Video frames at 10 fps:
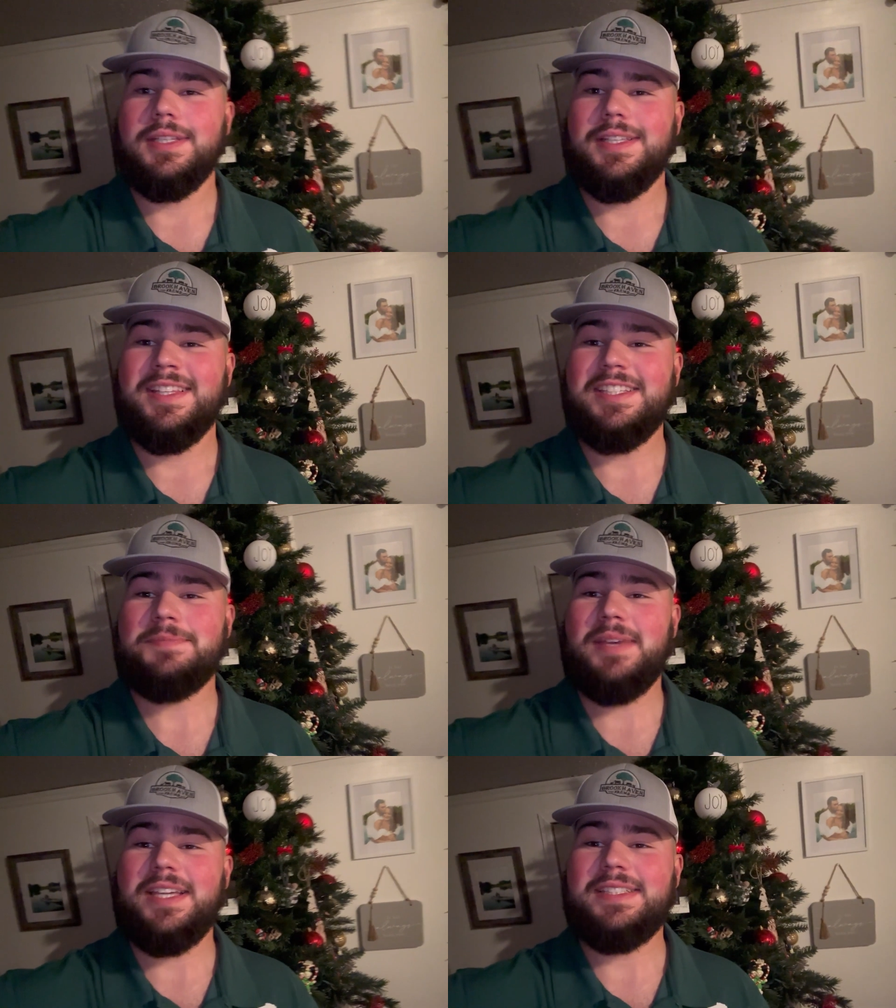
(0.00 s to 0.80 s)
This
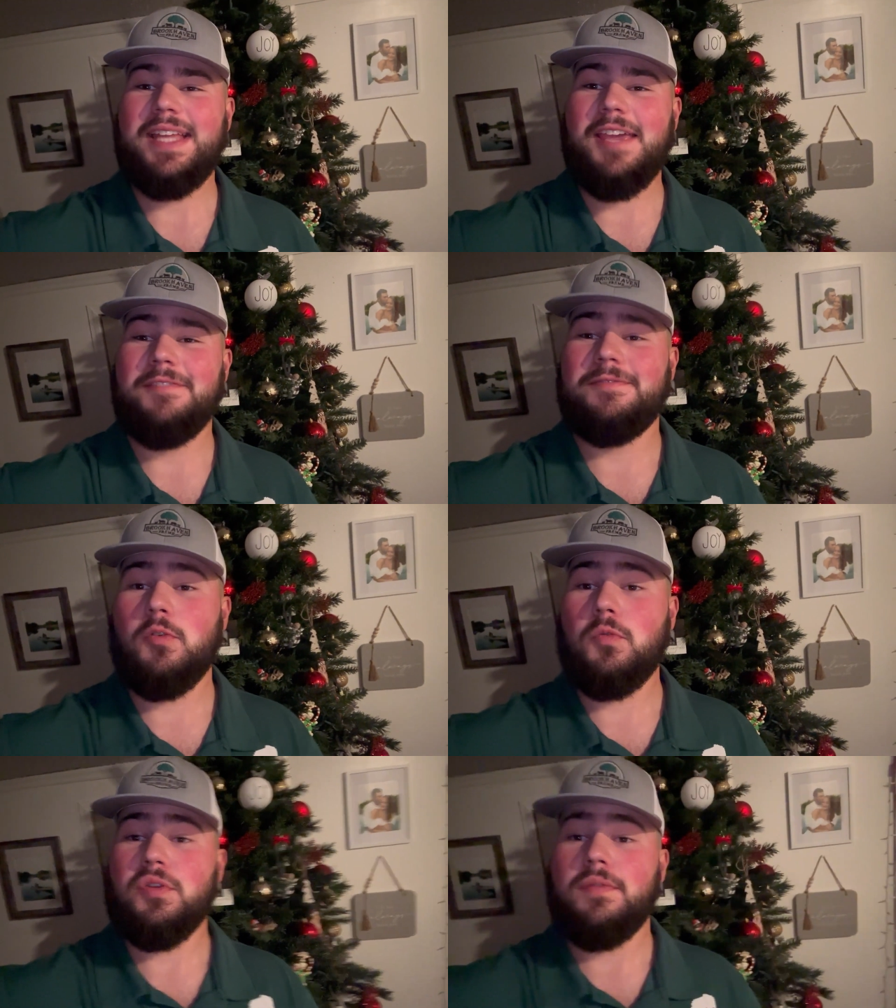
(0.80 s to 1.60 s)
makes day
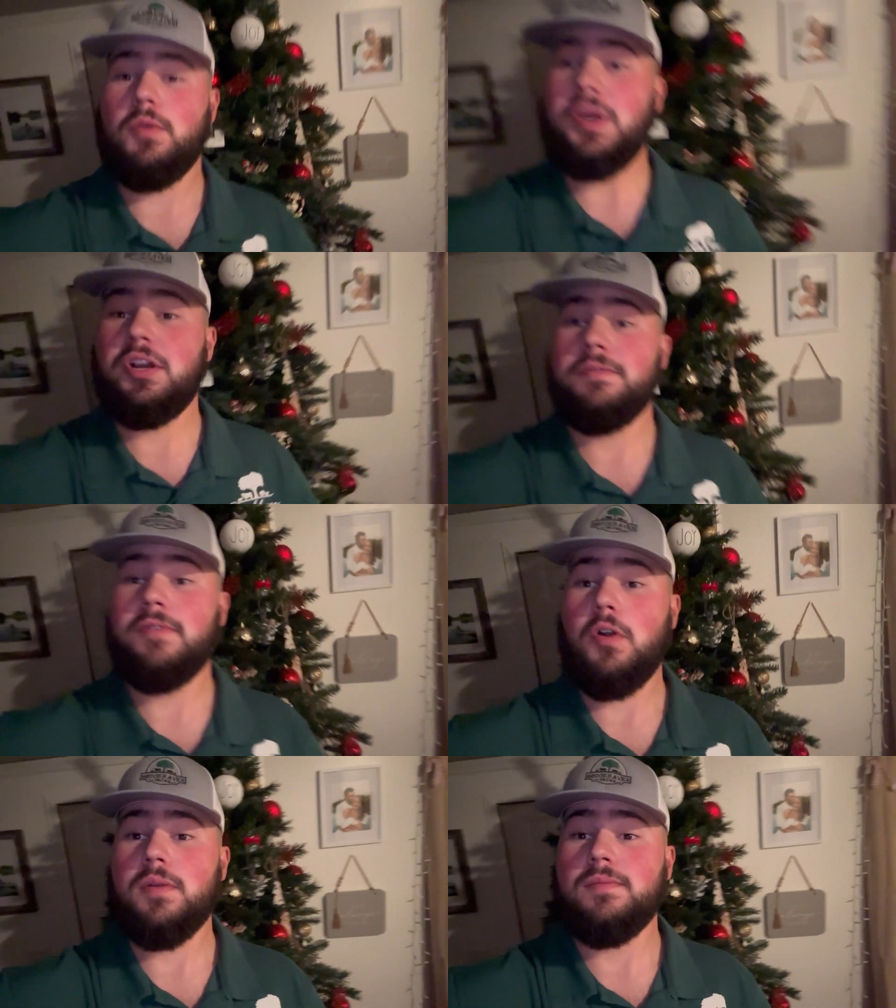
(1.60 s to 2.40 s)
four of the Winter
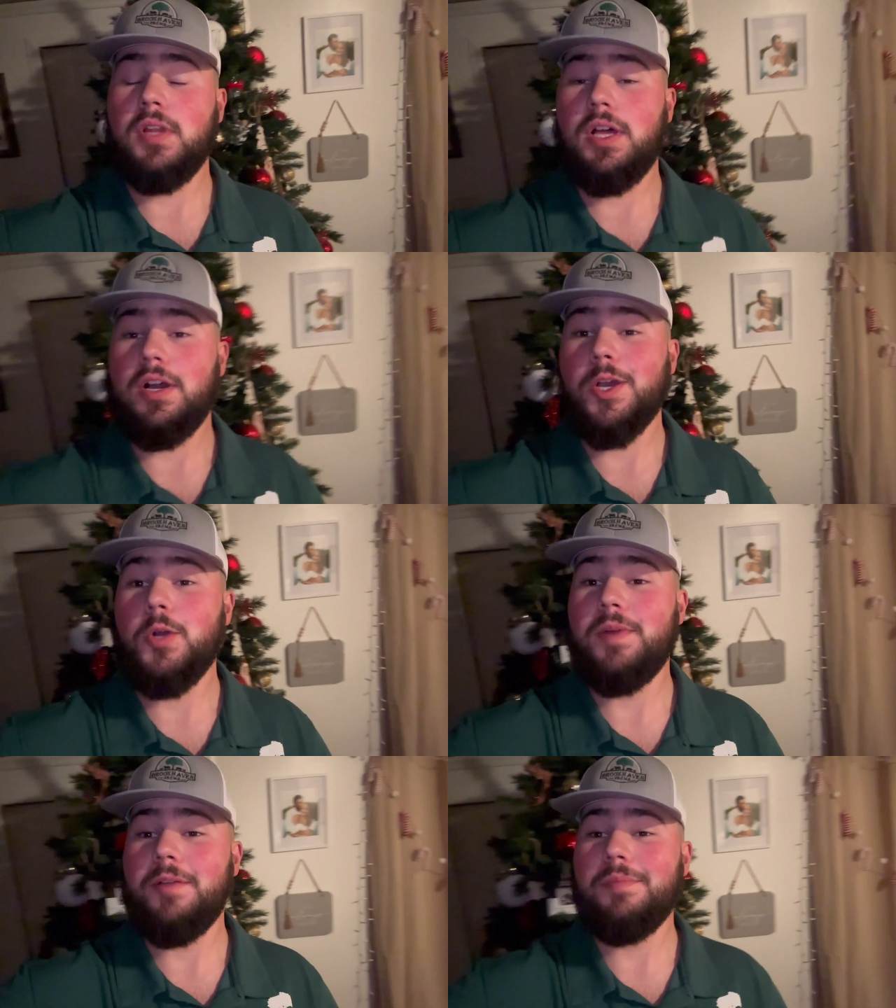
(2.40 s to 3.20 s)
Farm Vlog. I
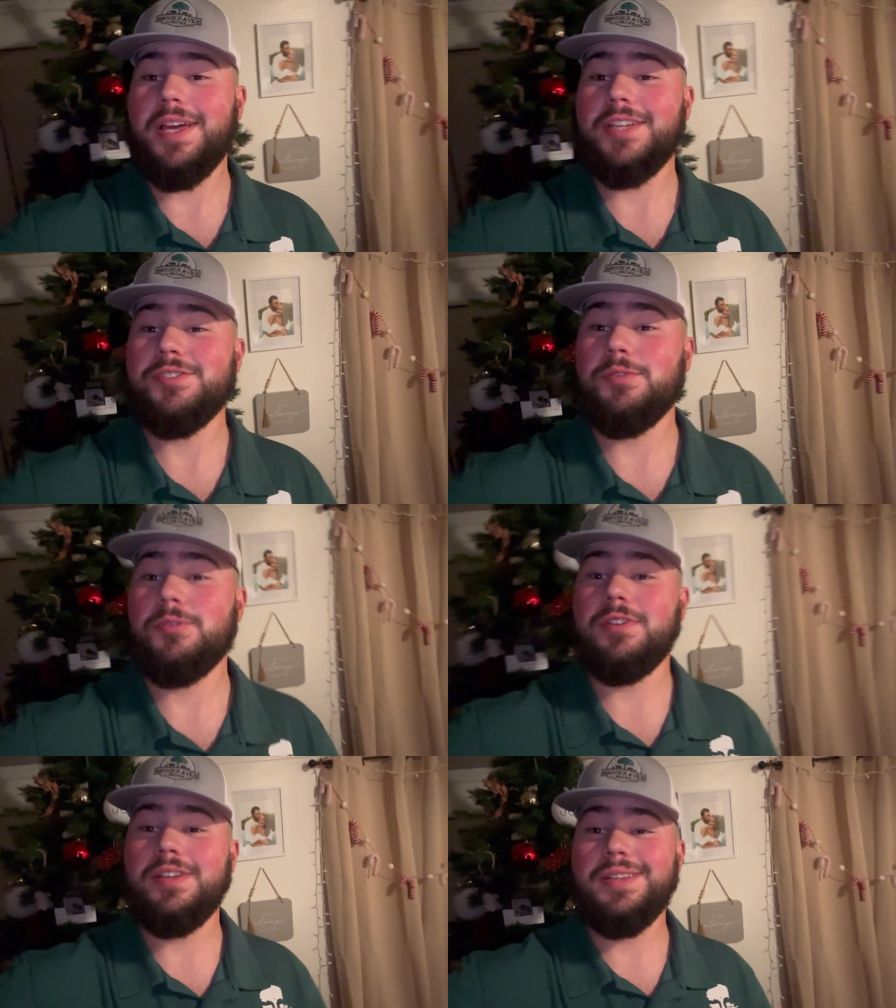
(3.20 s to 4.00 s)
hope everybody
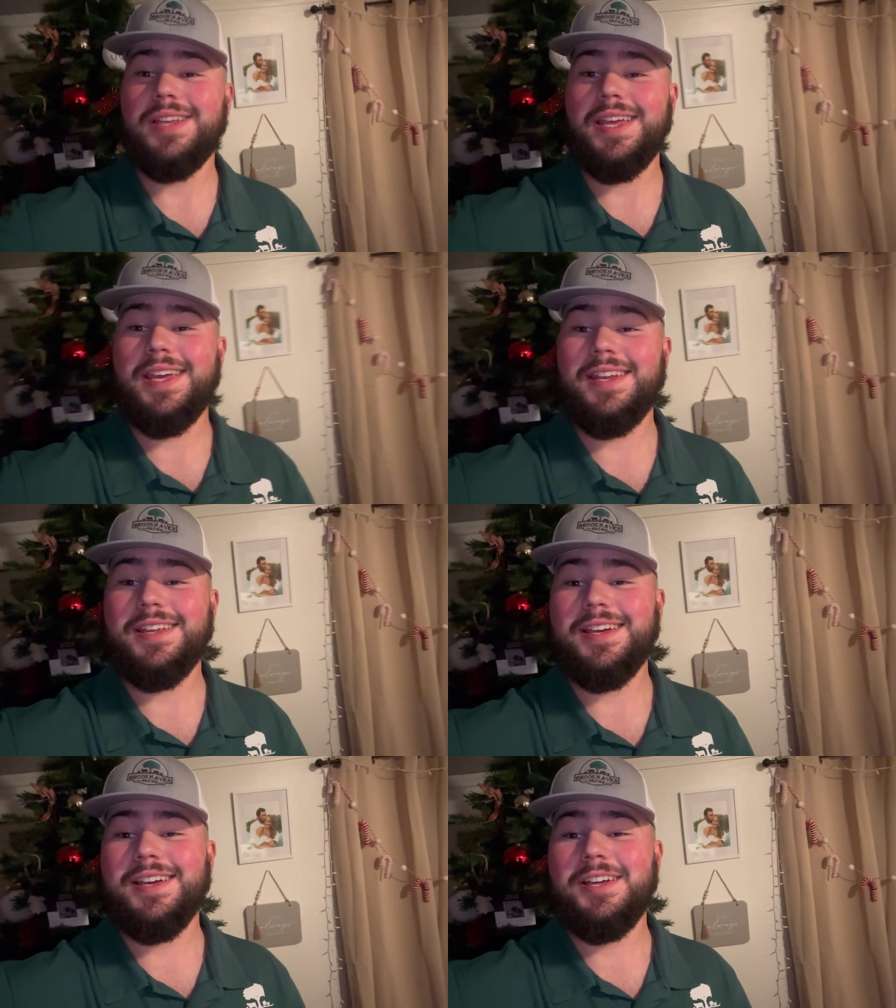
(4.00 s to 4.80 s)
enjoyed, and
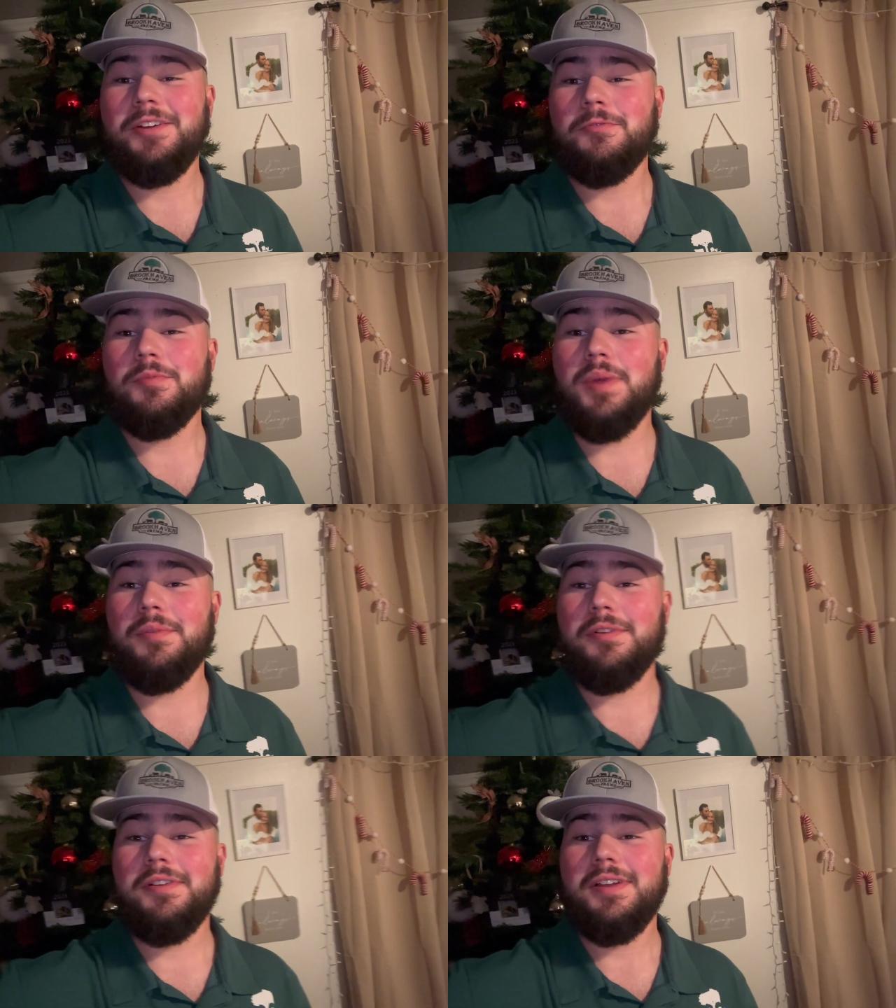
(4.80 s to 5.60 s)
uh,
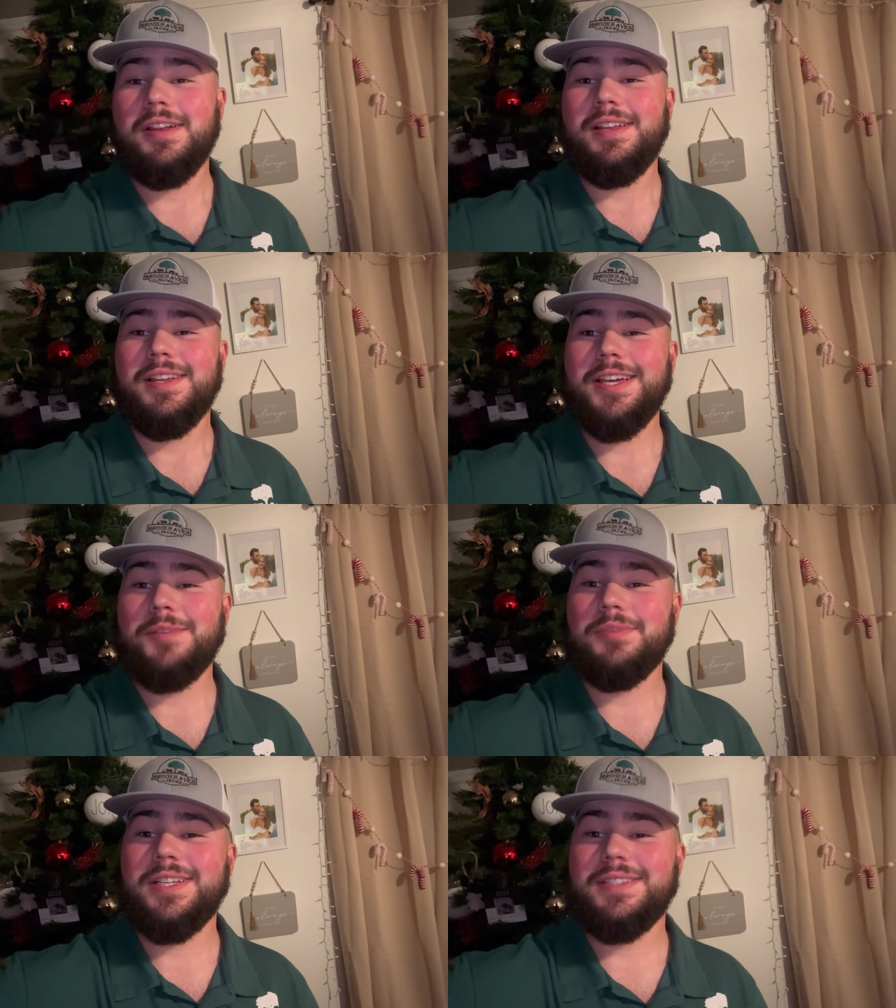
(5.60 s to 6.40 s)
remember, God
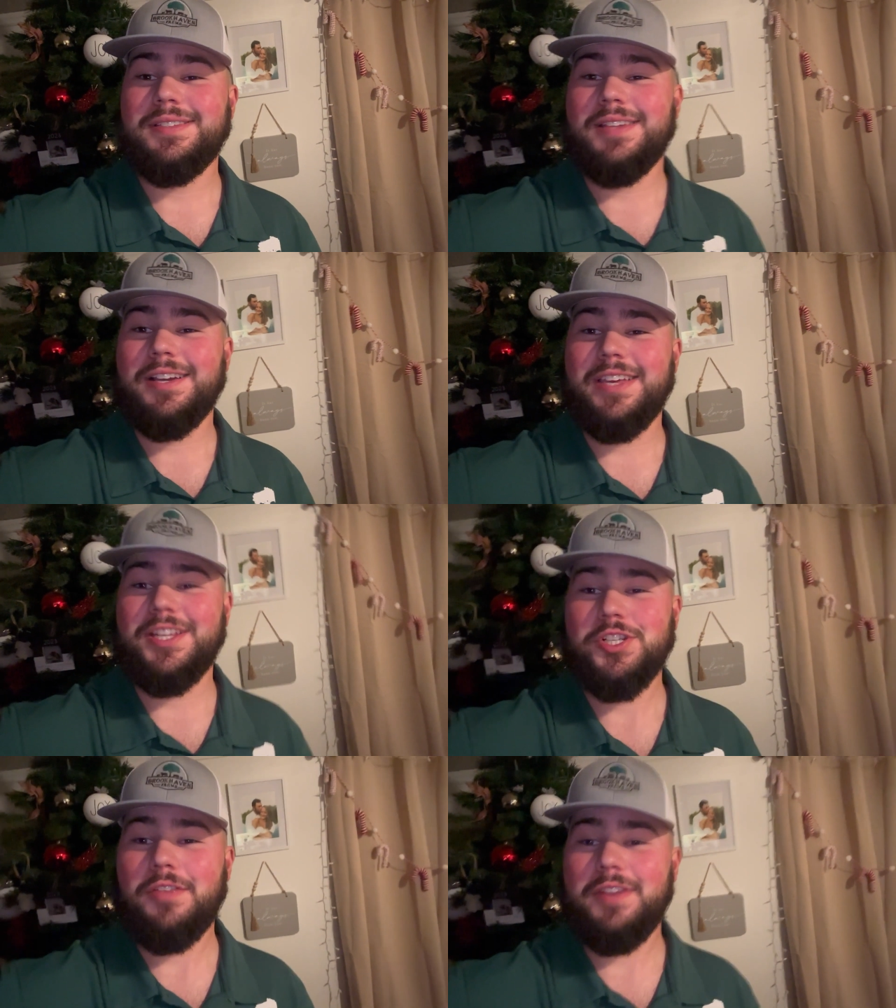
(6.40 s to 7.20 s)
bless. I'll
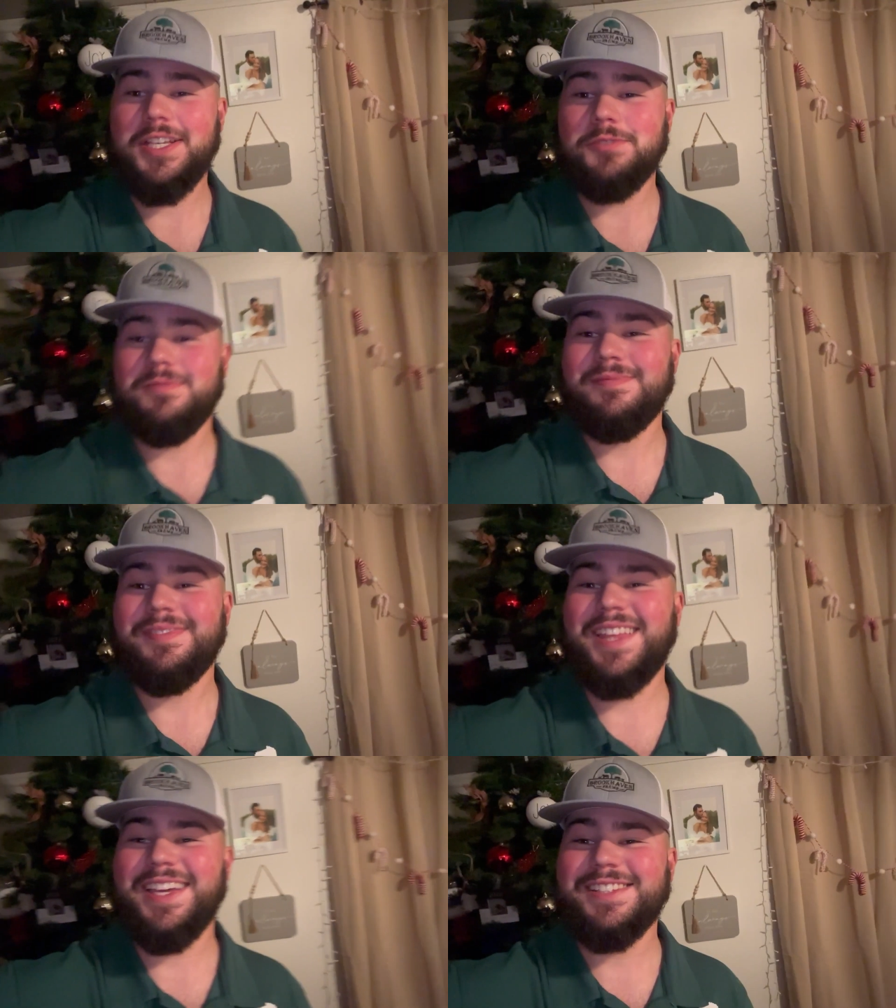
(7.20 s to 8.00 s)
catch you on the next one.
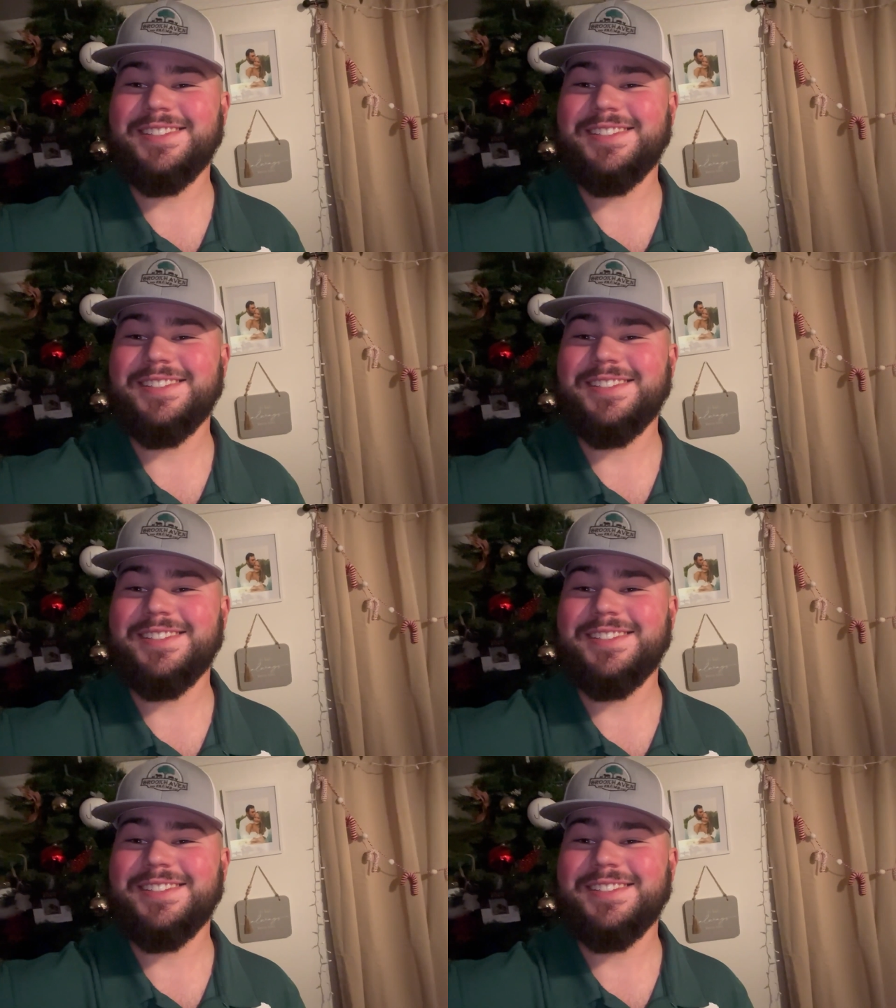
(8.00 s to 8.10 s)
Thanks.